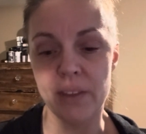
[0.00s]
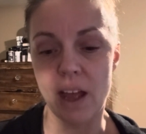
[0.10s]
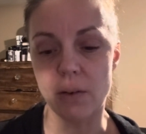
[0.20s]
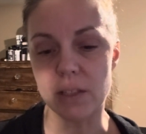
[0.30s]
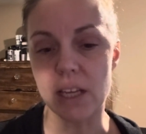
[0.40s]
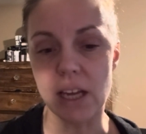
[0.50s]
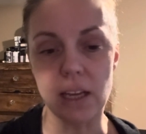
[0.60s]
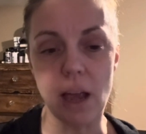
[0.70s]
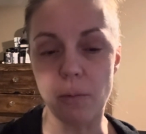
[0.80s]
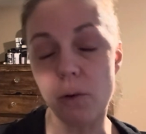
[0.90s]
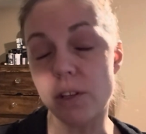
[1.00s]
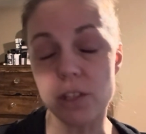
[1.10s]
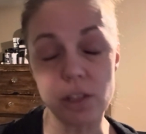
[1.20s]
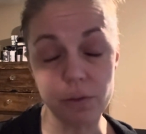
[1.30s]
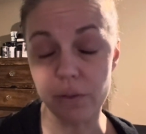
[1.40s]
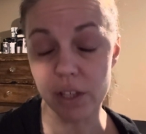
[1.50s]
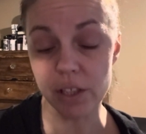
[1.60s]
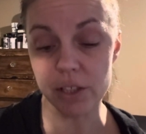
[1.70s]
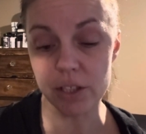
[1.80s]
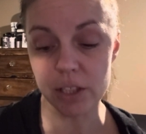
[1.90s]
I was like, I'm going to you
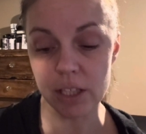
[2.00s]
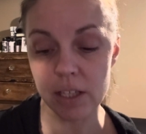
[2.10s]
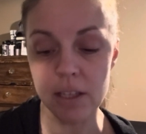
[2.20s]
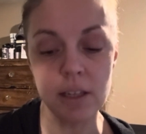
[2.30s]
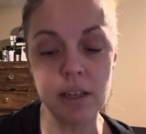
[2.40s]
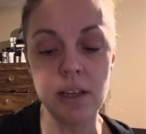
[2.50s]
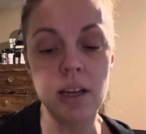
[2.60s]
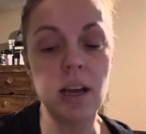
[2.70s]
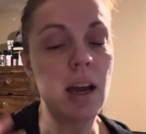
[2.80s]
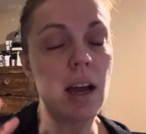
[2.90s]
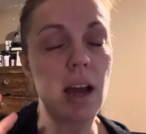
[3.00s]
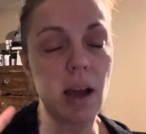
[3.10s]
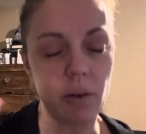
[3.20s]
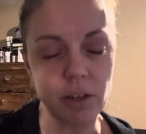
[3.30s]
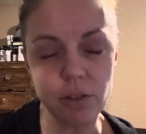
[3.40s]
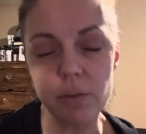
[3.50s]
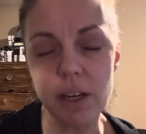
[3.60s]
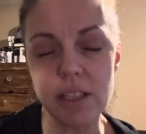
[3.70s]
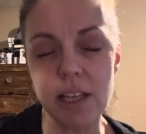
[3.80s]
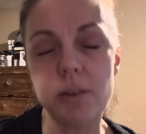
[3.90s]
first. I want to do what
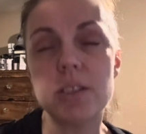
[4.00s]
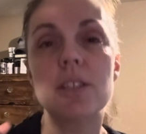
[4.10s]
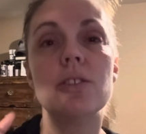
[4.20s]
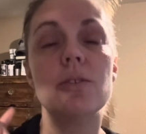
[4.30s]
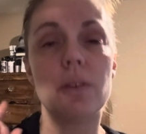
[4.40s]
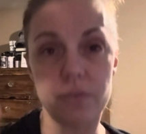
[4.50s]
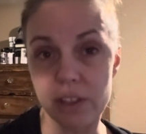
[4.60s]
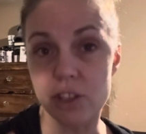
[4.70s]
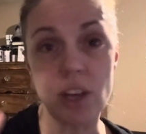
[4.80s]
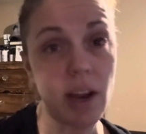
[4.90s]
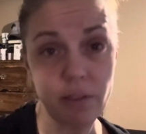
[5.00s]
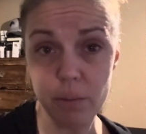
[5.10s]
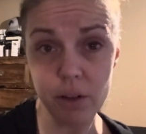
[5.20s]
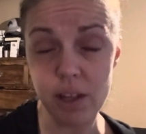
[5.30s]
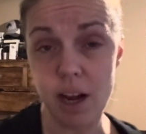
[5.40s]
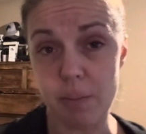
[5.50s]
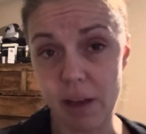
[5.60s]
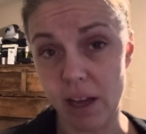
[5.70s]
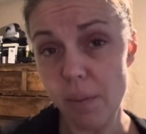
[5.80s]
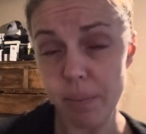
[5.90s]
I said I was going to do and finish every book that I
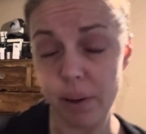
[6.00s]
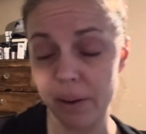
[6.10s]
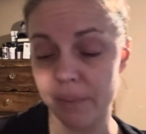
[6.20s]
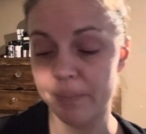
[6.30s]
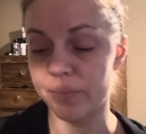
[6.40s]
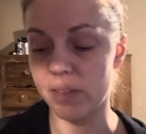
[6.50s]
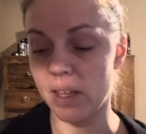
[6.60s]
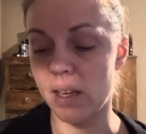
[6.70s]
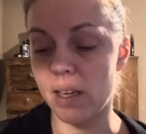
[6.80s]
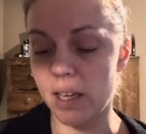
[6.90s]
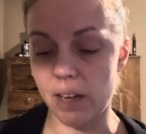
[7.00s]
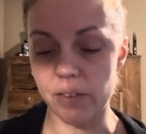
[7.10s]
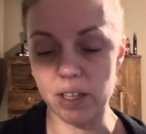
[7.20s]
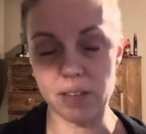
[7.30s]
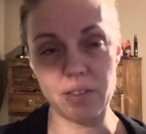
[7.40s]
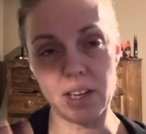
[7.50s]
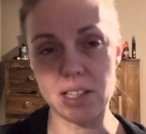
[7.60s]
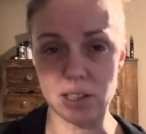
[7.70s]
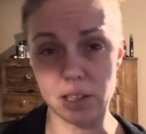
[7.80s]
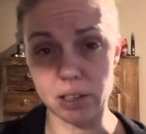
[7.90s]
pick up, even if it
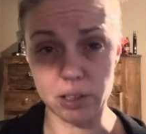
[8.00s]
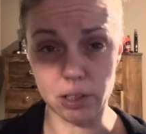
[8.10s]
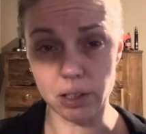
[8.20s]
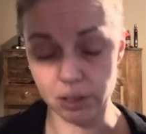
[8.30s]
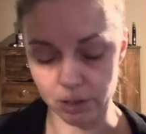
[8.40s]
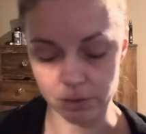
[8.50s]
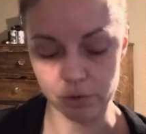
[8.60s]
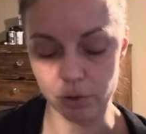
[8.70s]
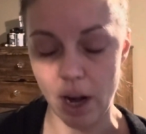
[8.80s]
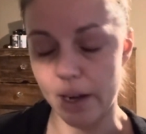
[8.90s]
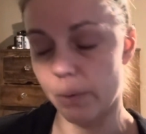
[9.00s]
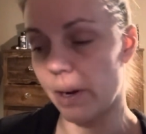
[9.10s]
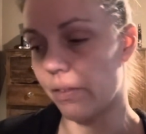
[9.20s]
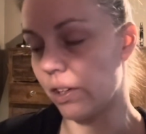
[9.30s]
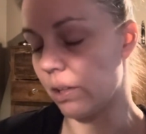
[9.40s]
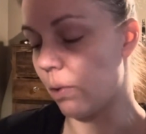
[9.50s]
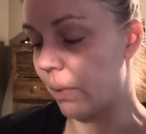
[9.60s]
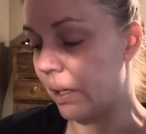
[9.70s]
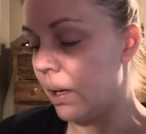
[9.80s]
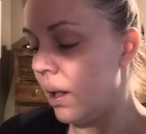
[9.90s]
gets a little dull or dry or whatever in the moment.